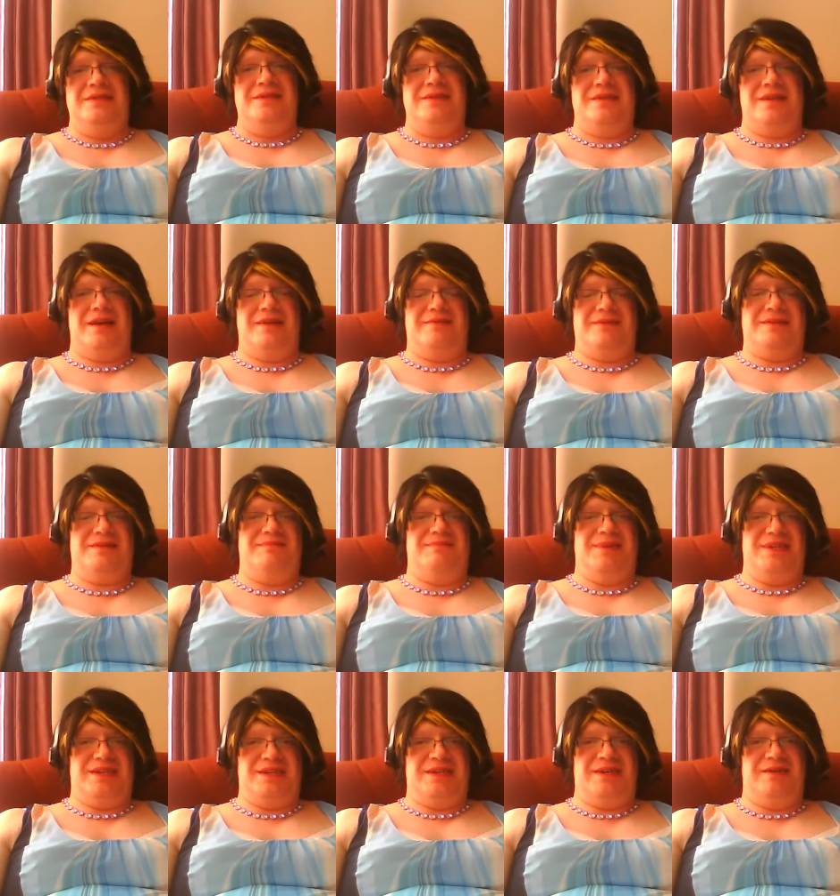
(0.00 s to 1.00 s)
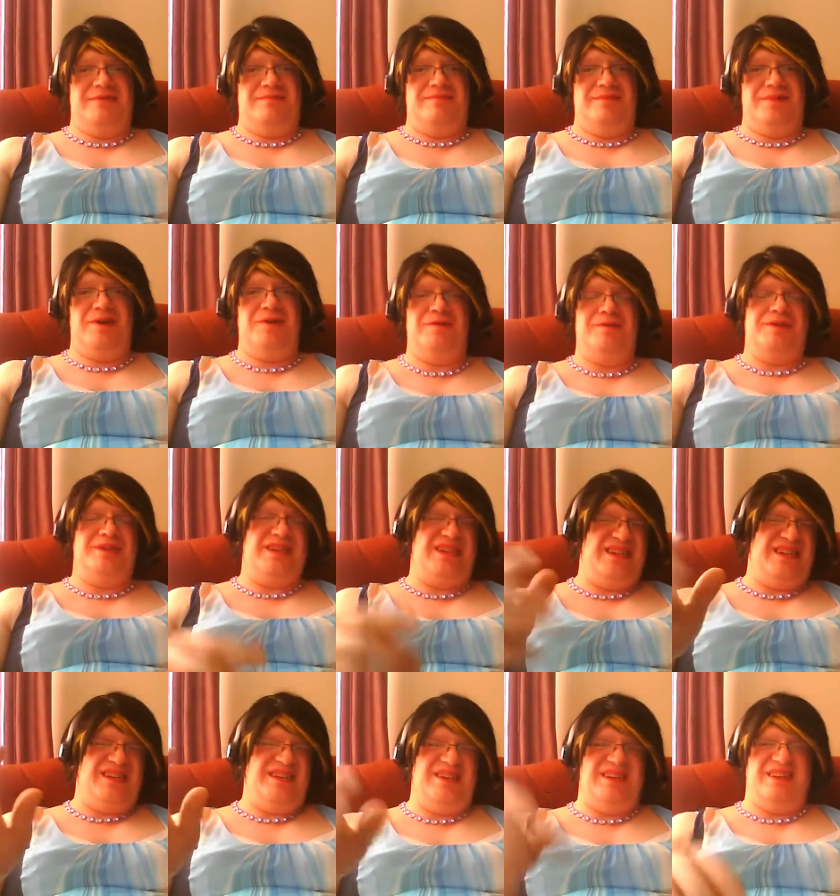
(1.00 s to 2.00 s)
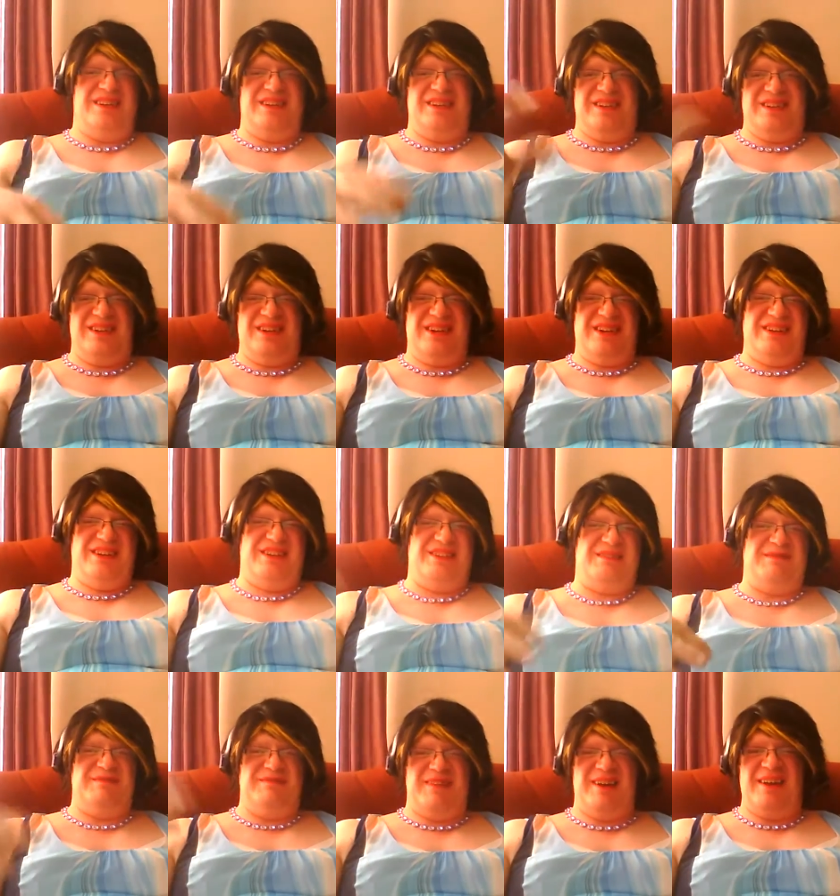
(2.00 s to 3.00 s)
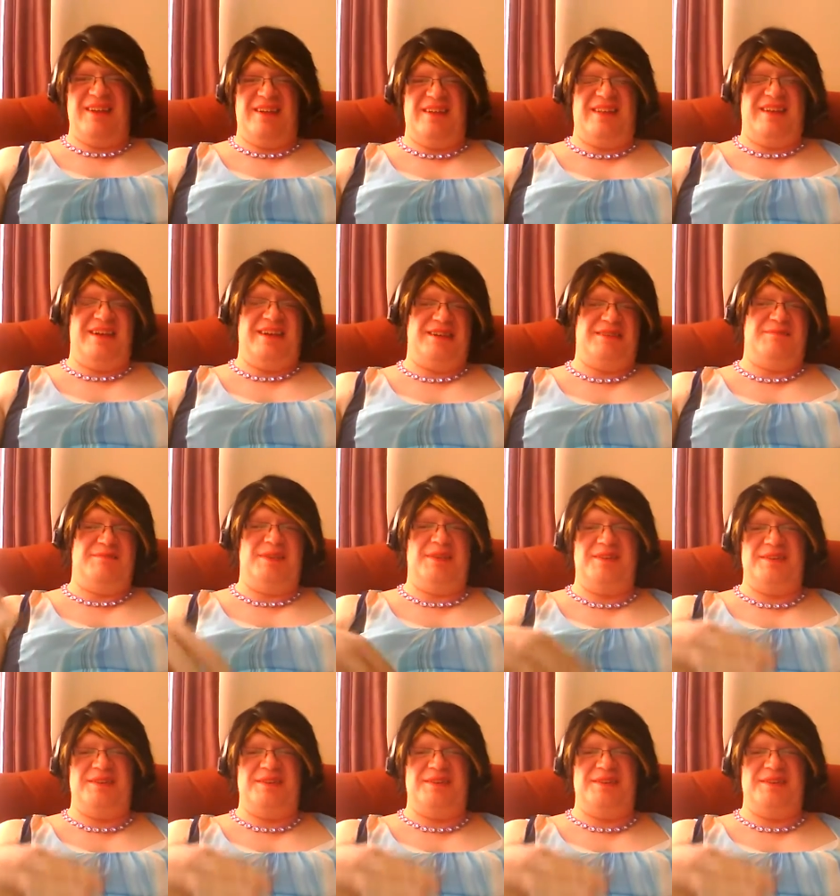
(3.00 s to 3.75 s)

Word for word: So that was bizarre. Oh, and cereal. You know, there's other things, but